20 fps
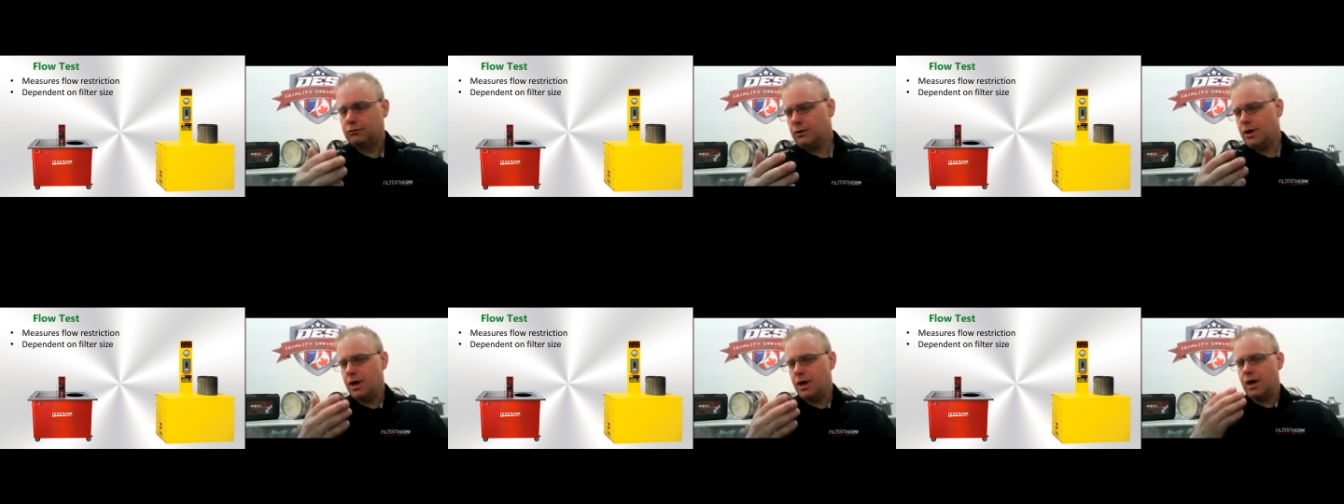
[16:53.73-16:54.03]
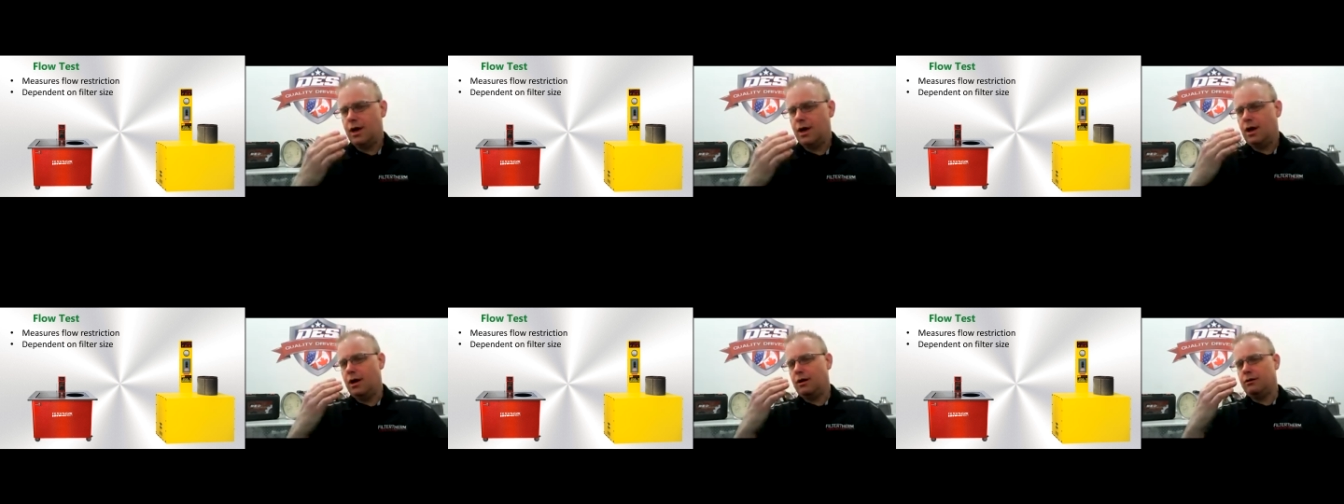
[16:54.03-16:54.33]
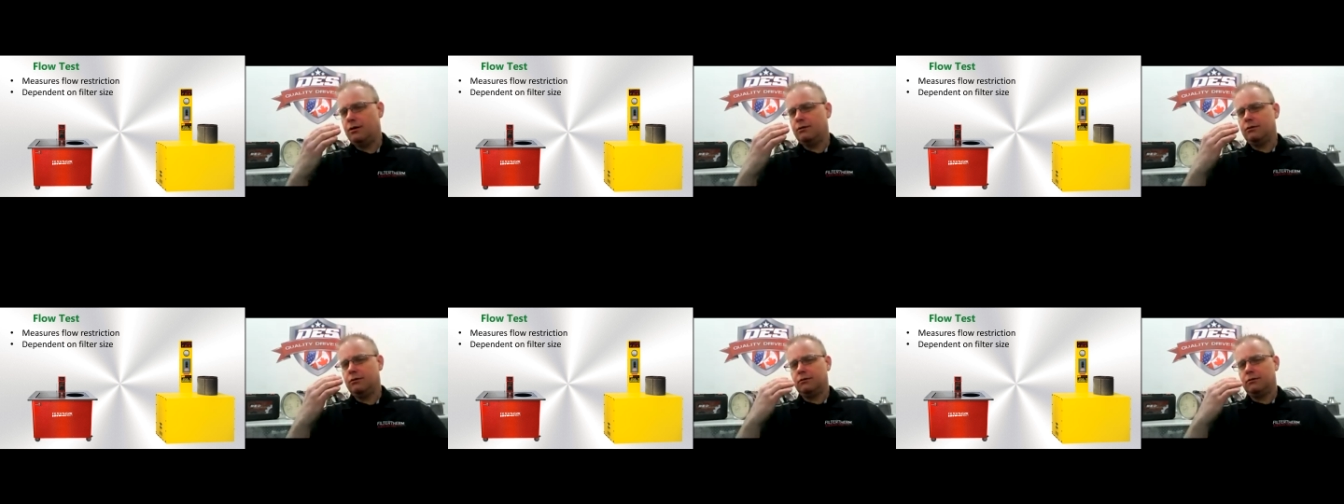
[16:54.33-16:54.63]

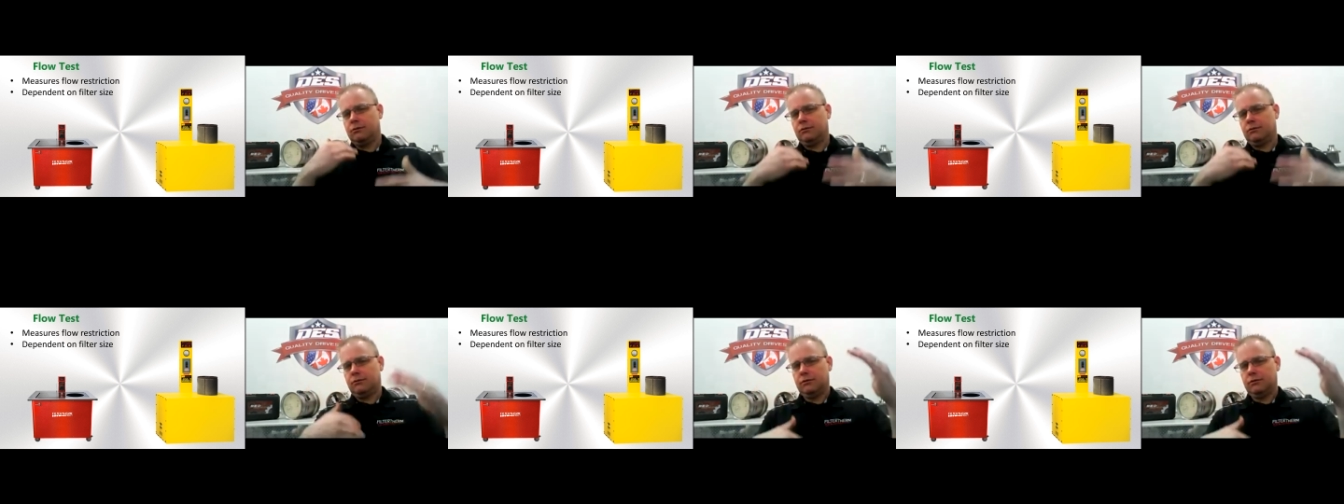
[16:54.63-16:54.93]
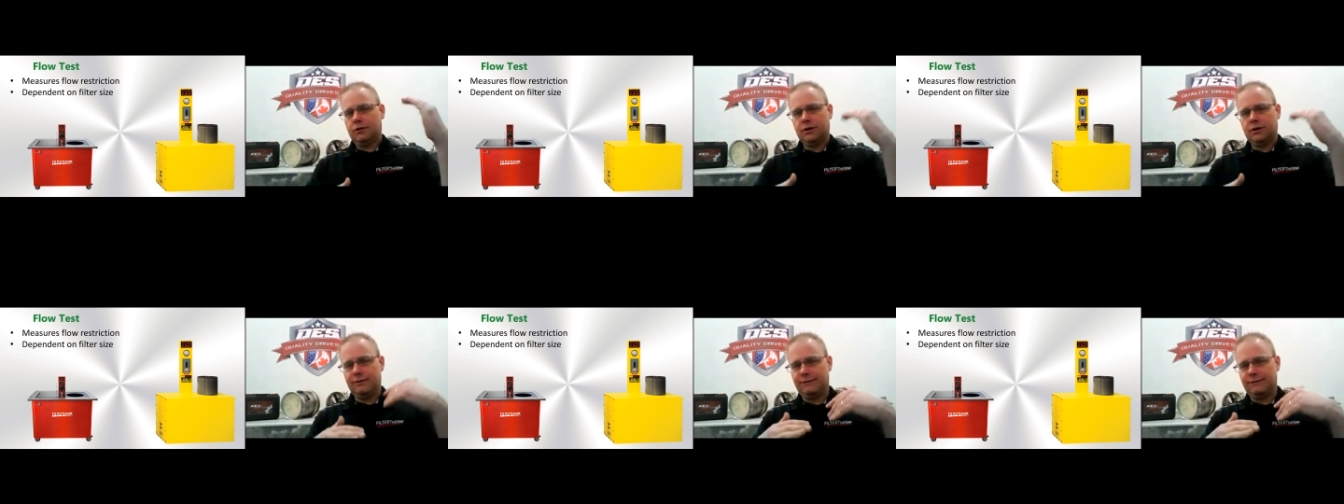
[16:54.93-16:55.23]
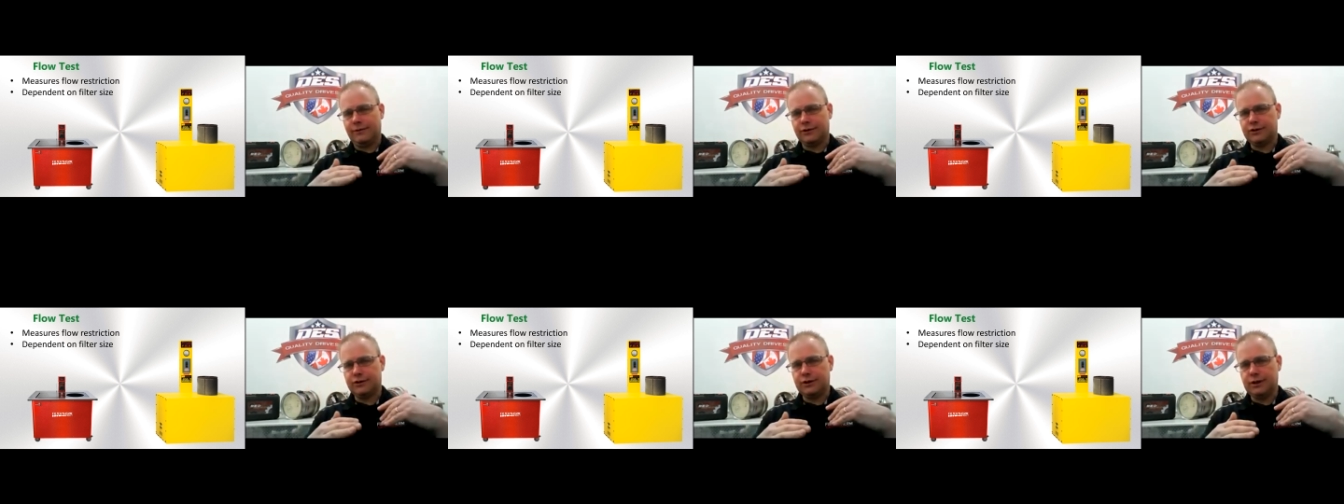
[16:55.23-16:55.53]
And
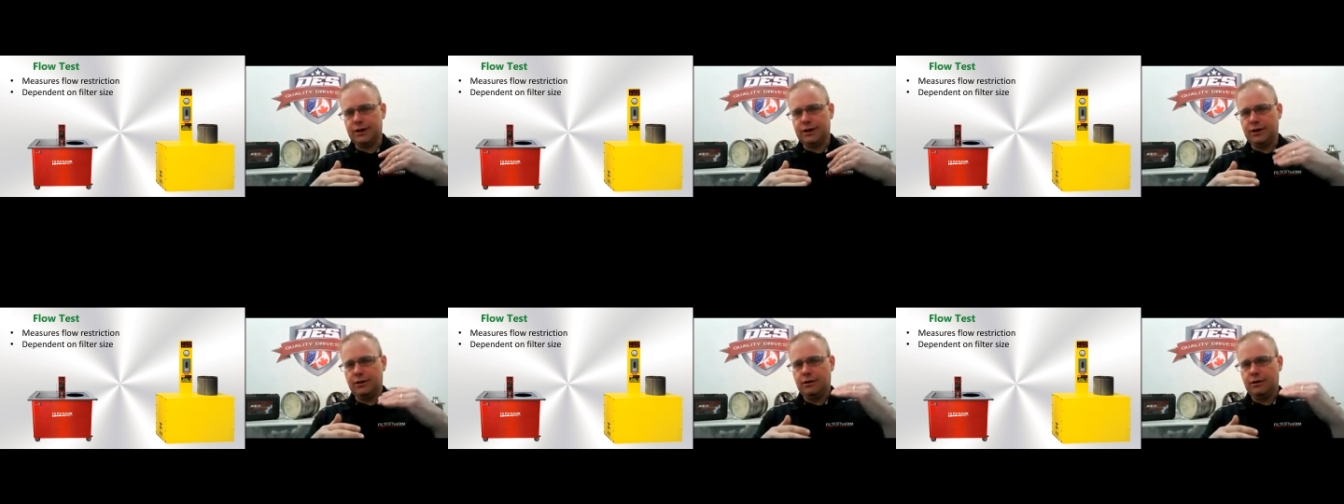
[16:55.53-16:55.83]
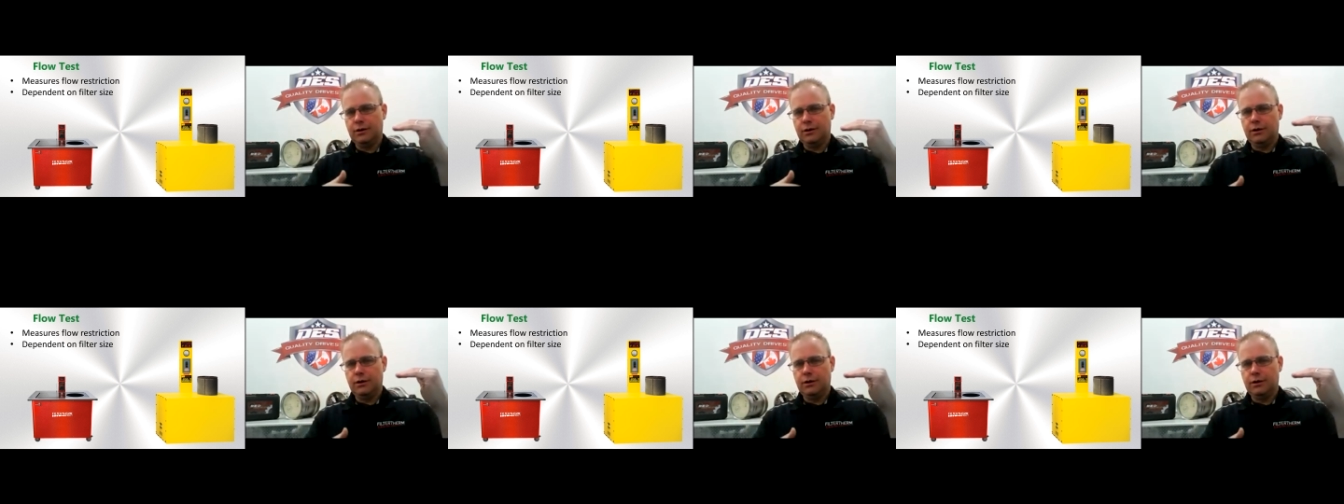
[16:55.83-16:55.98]
conversely,